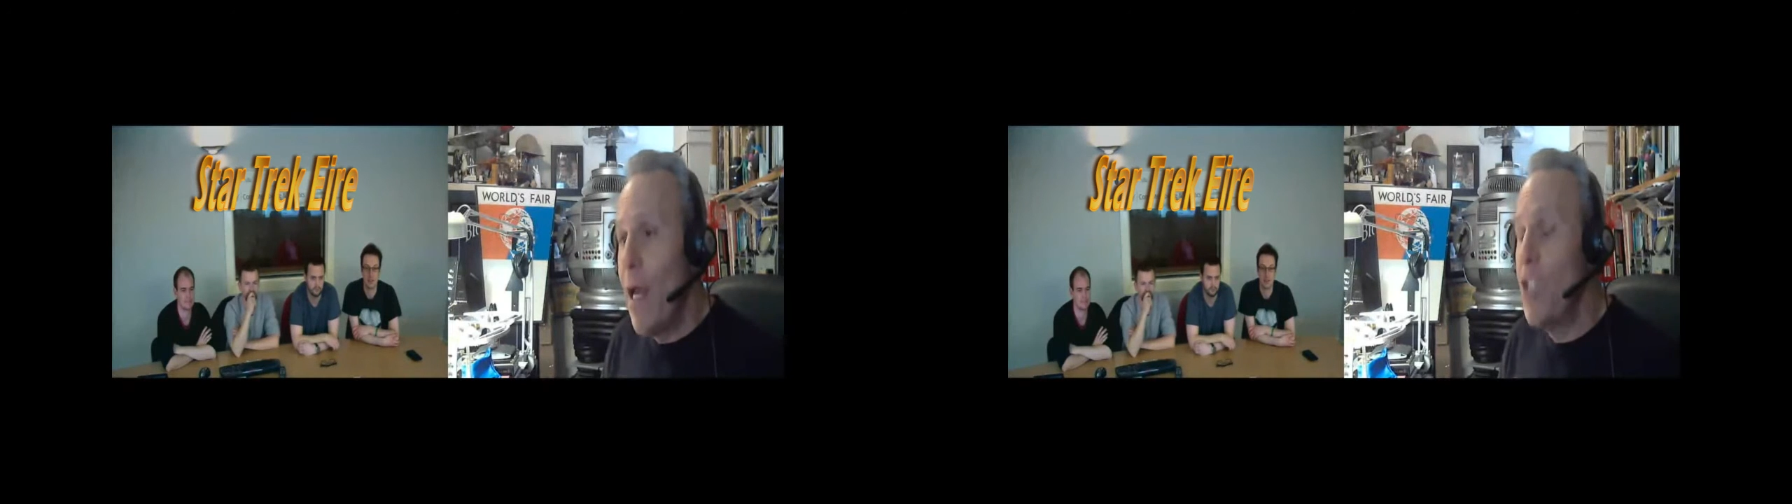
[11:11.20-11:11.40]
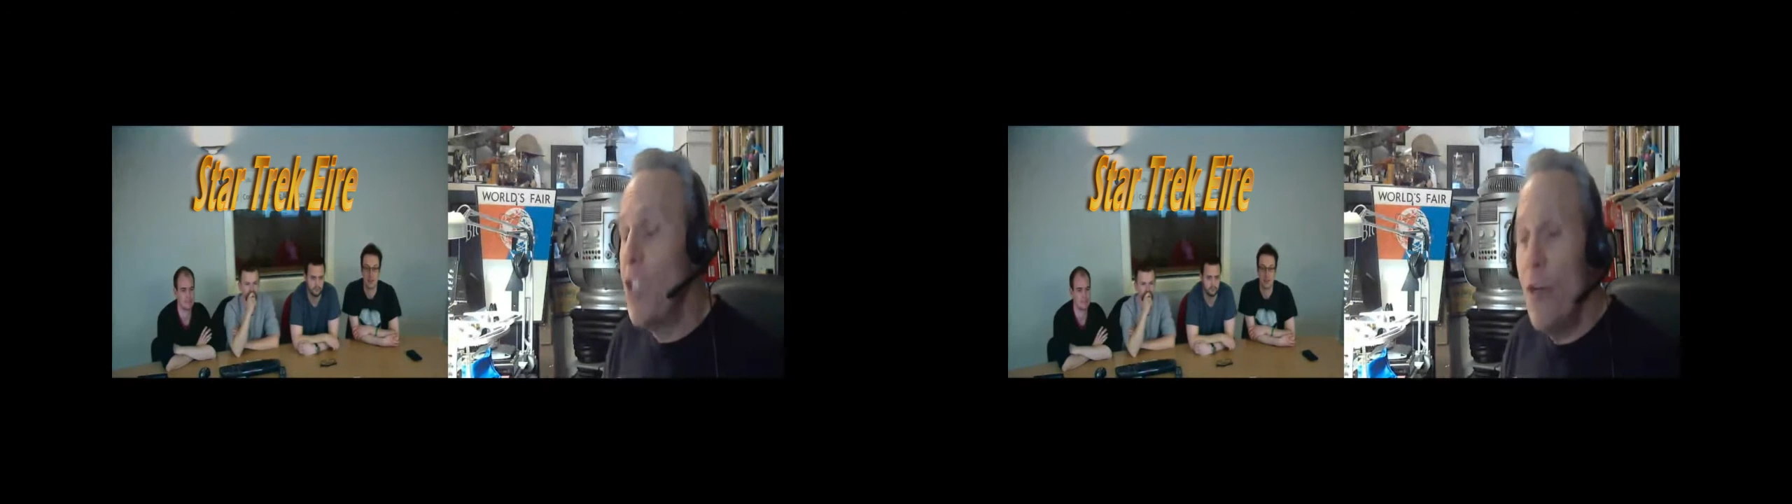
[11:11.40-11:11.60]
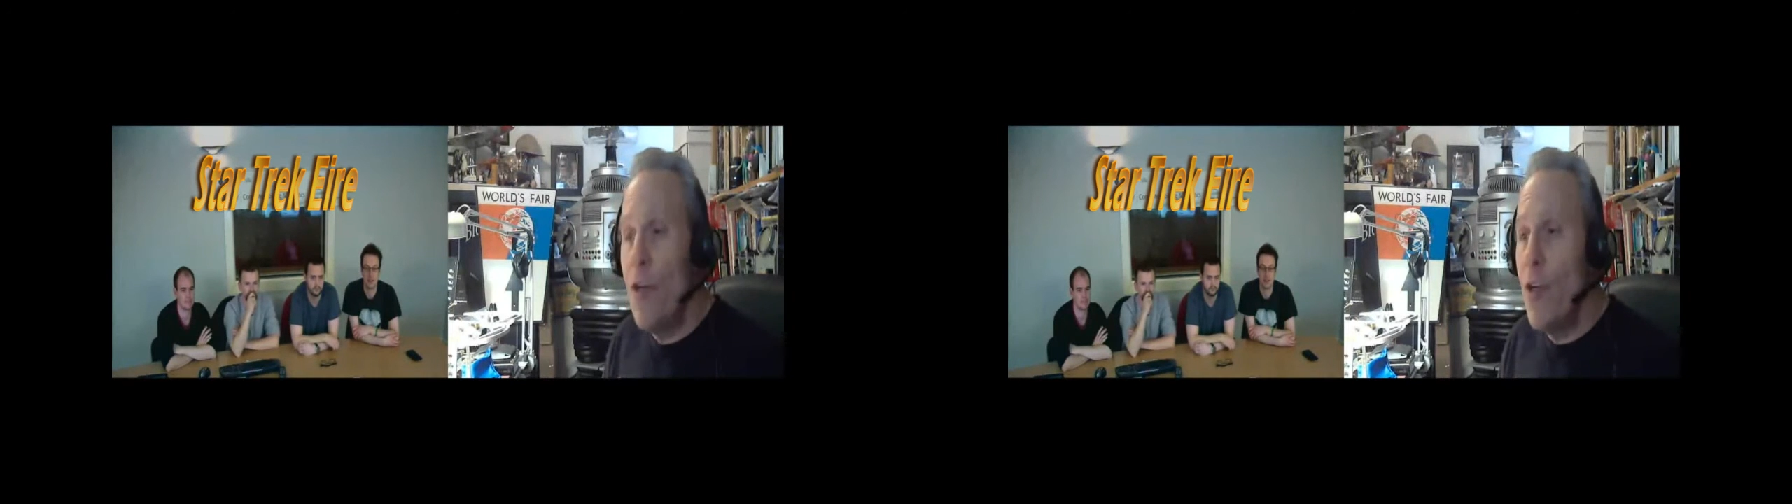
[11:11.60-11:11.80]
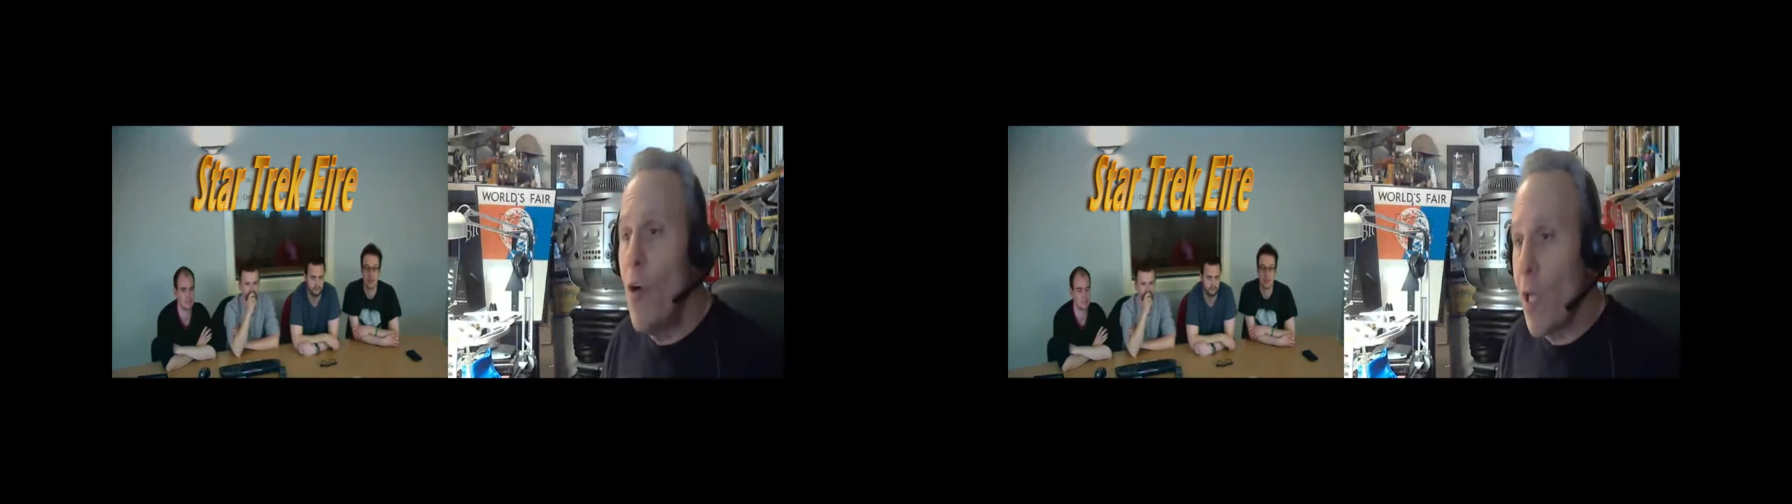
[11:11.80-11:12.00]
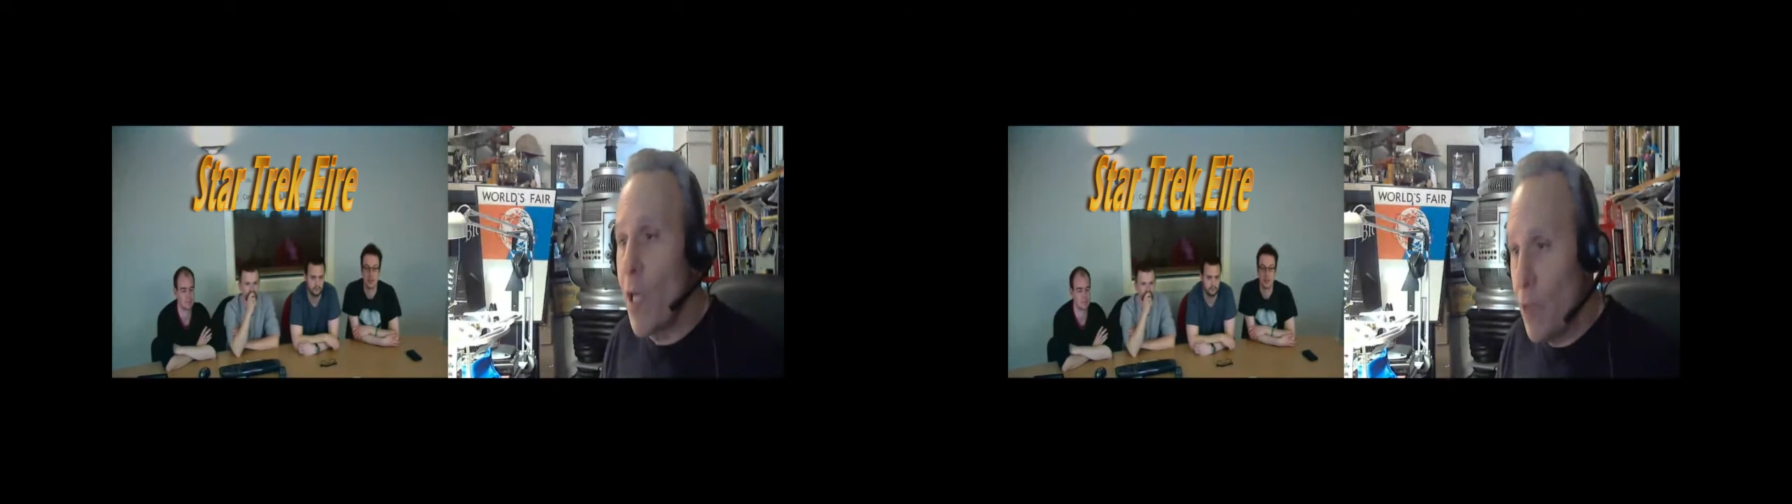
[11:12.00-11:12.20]
And I was in New
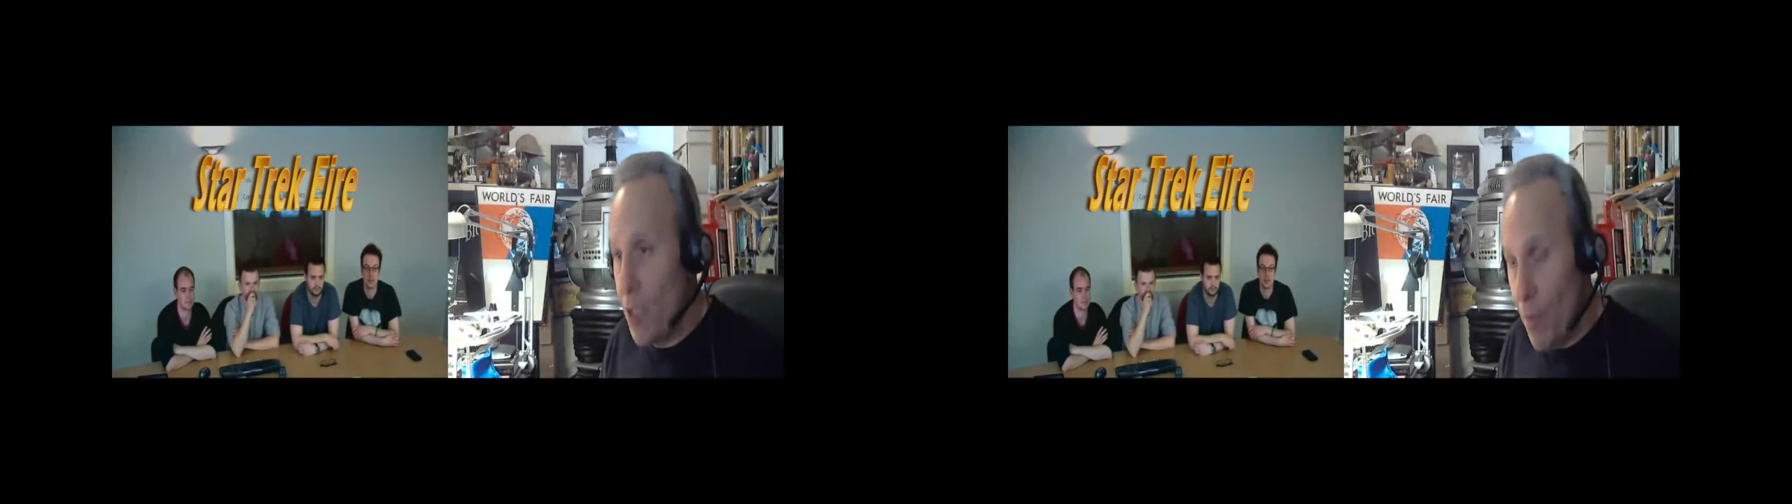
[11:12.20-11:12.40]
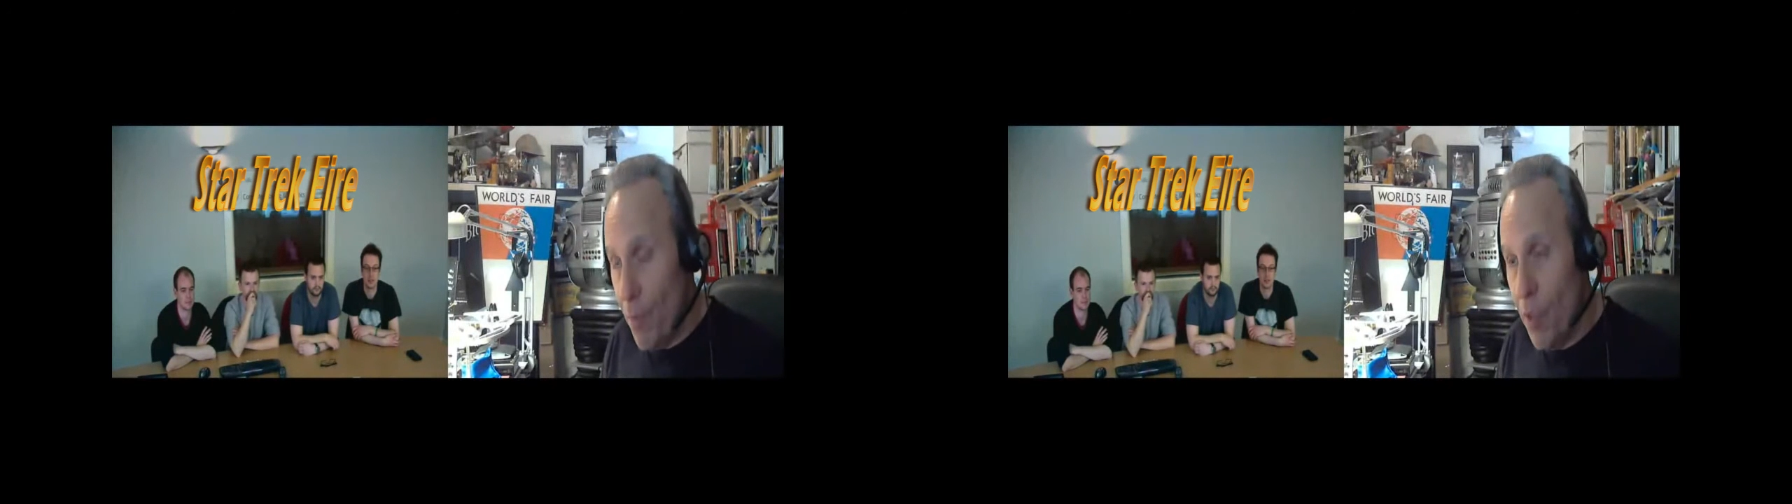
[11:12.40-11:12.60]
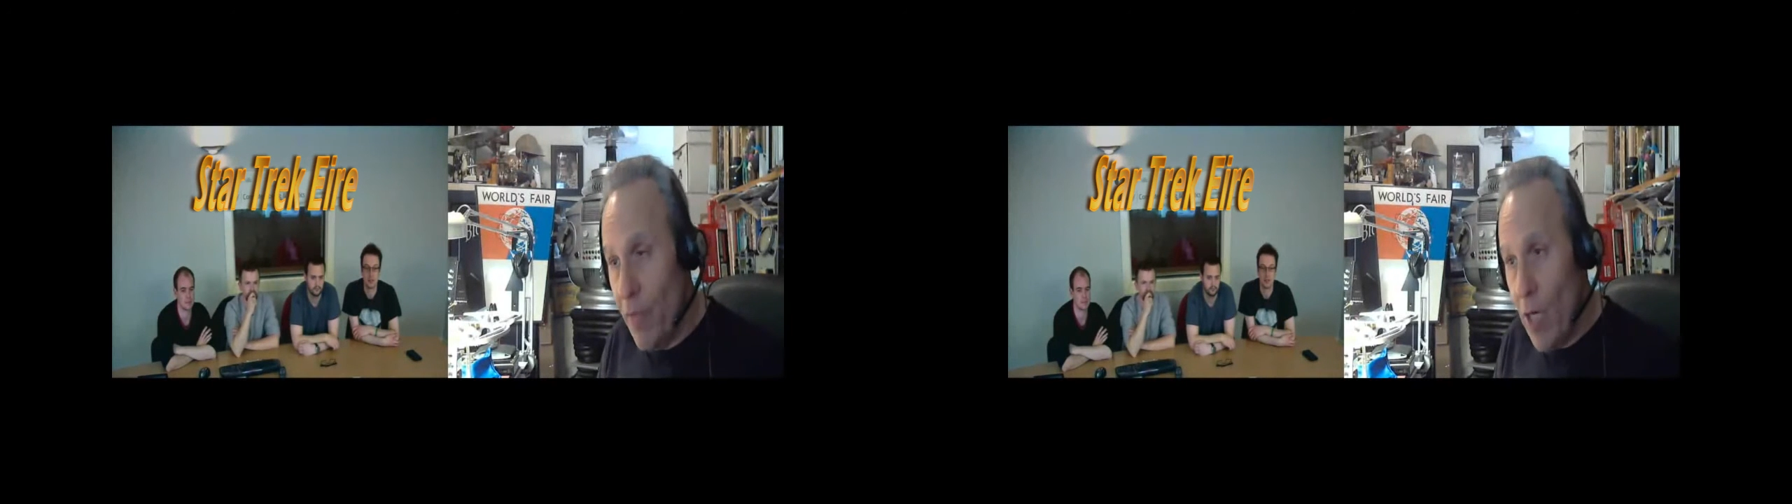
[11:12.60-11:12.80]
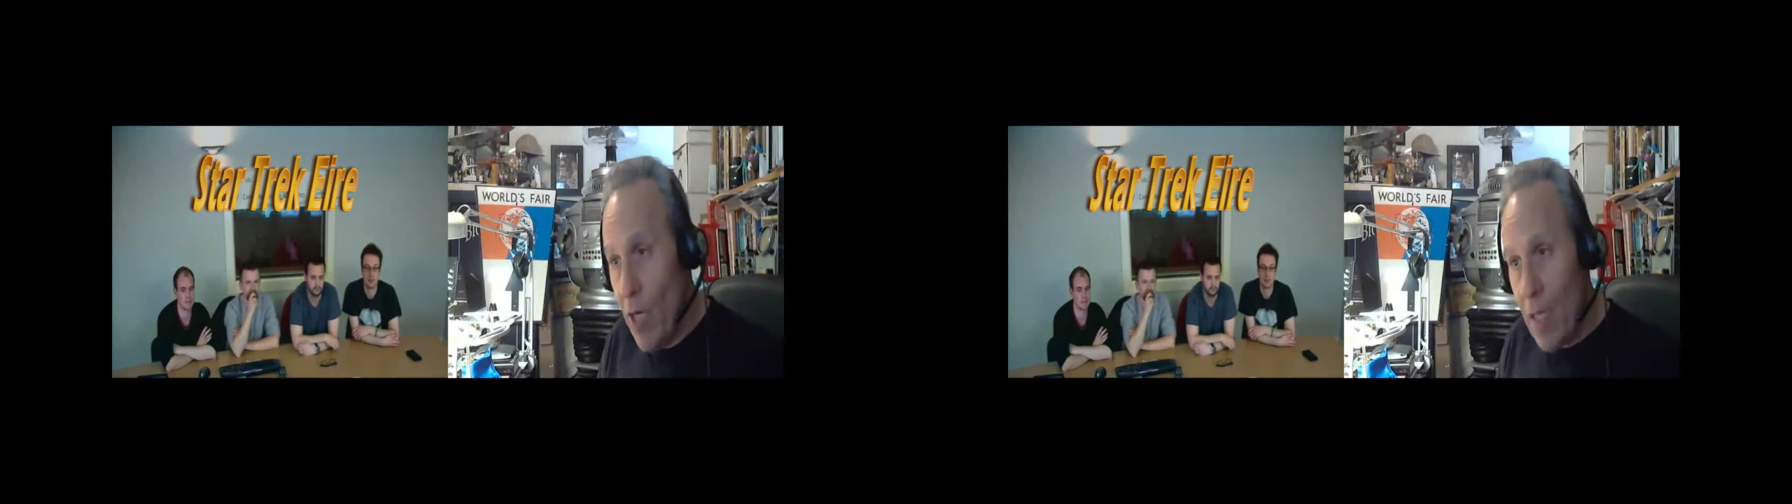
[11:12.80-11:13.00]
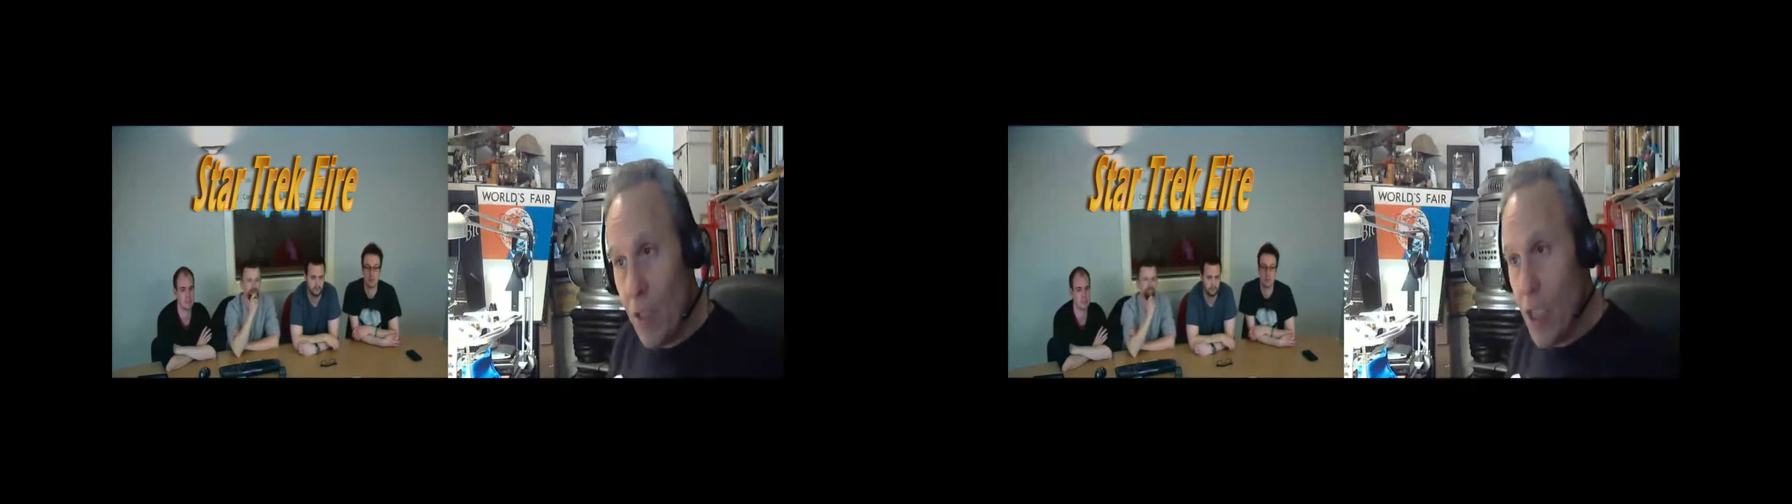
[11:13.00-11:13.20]
York, and believe
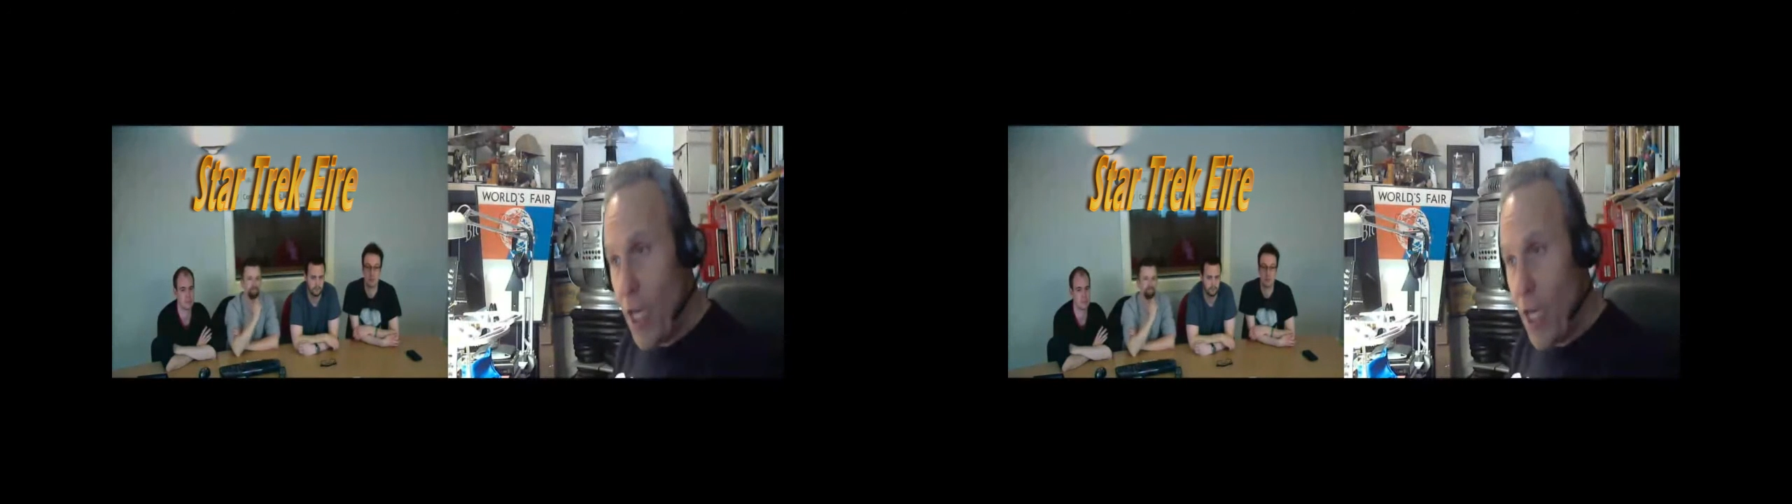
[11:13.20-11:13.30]
it or not,